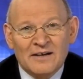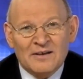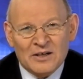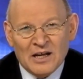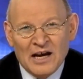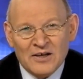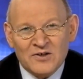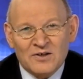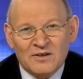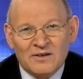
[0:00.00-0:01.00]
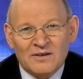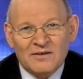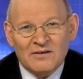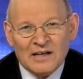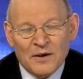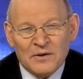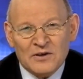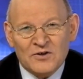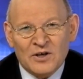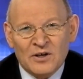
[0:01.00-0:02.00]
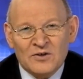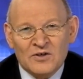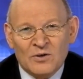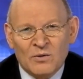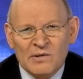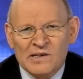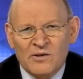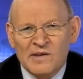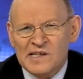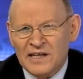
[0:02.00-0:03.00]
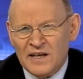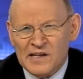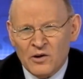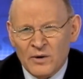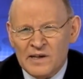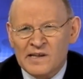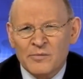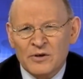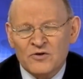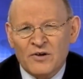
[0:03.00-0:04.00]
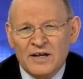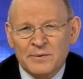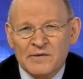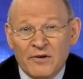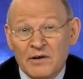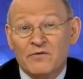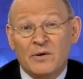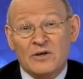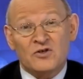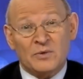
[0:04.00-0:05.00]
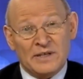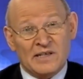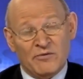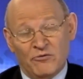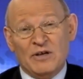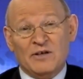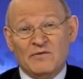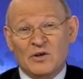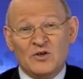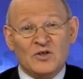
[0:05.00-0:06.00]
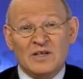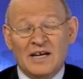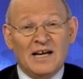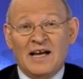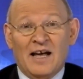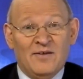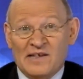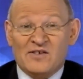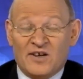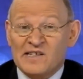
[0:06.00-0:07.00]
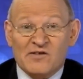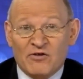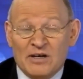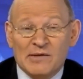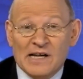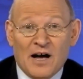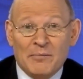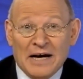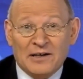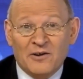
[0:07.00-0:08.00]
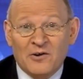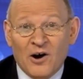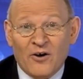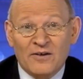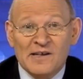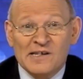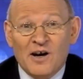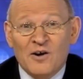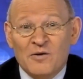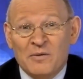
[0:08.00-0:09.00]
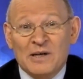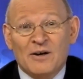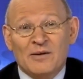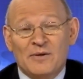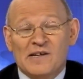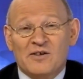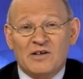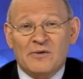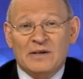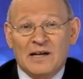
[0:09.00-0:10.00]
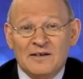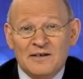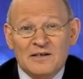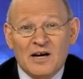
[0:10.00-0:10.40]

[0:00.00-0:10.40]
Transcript: The Clash, Catholic Church, also C.S. Lewis, the British writer, was very influential in his reconversion. And this just screams out Michael Coren. So we got him in studio in London.